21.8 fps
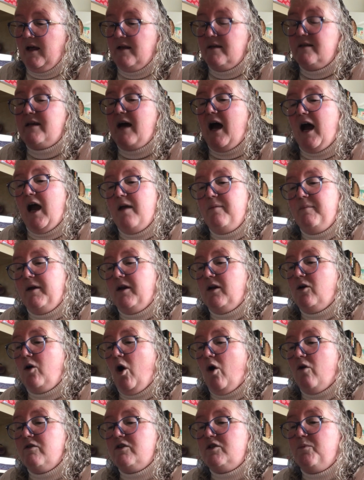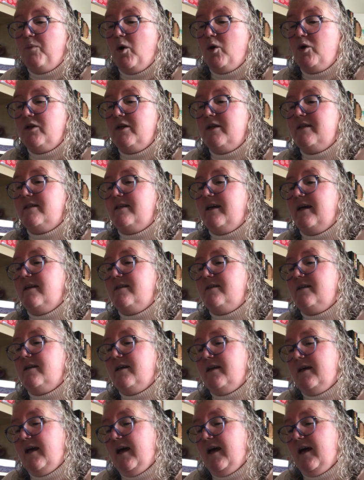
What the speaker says: Timing correspondences.